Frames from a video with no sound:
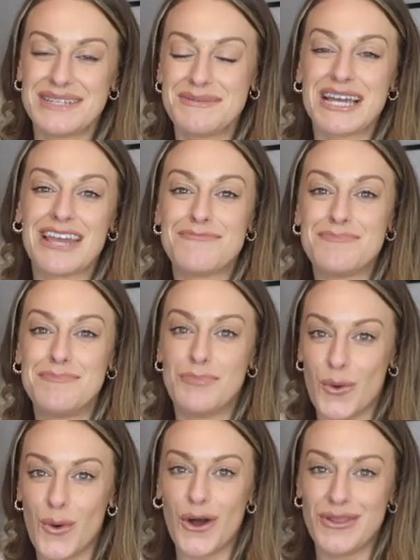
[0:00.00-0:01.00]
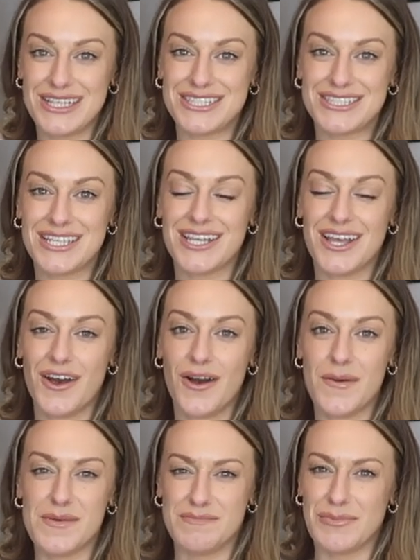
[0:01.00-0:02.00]
something I've bought on
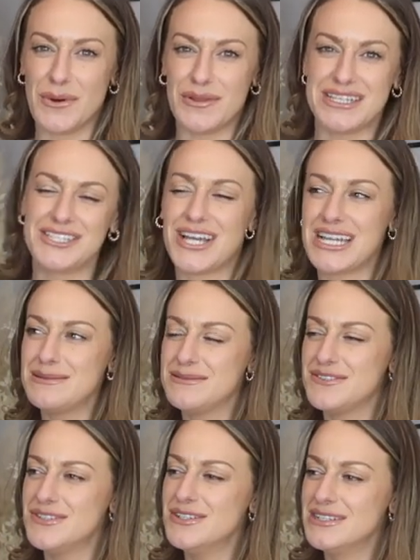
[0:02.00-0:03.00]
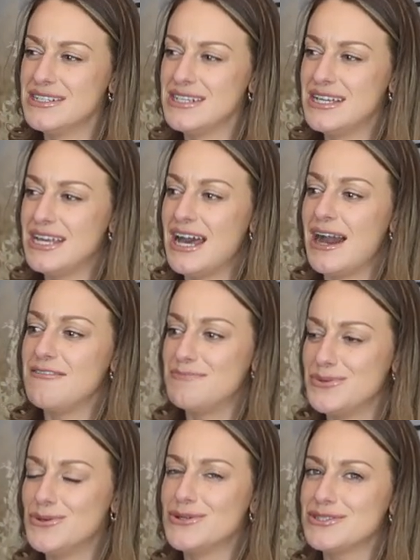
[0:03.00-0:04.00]
this channel before. I
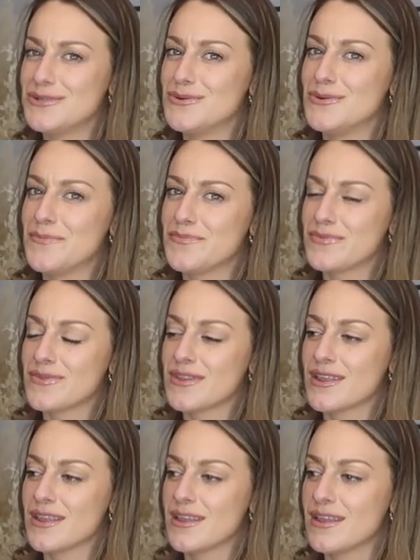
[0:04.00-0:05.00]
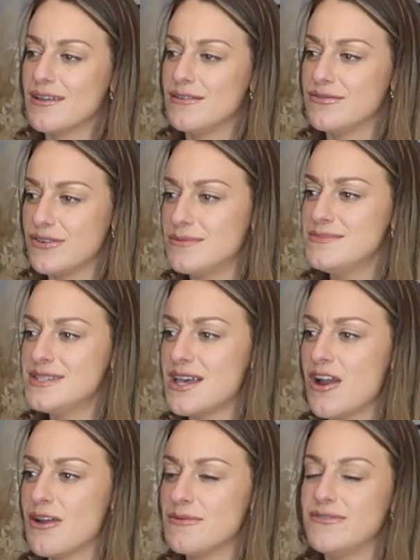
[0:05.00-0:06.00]
bought from
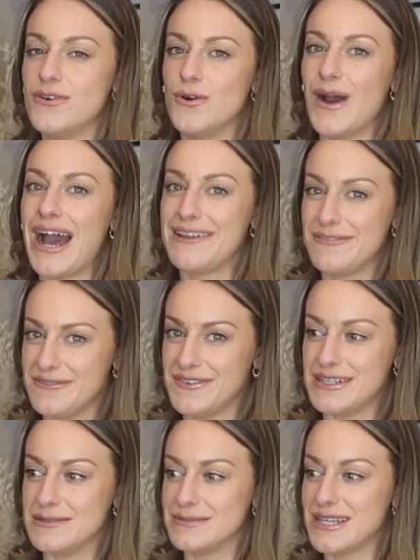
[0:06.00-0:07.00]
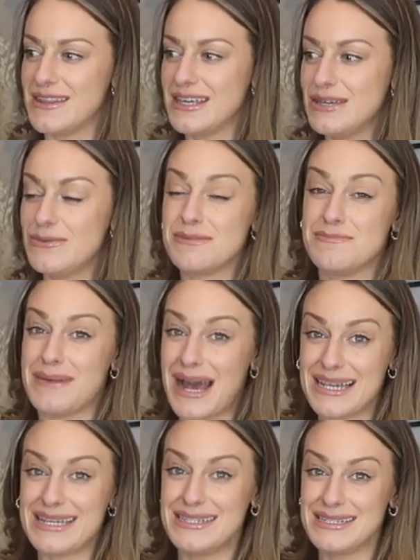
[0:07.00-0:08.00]
Zara before and filmed. I think it was
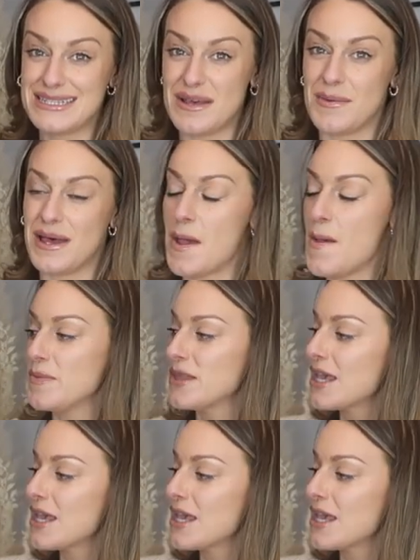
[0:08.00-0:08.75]
back in the summer.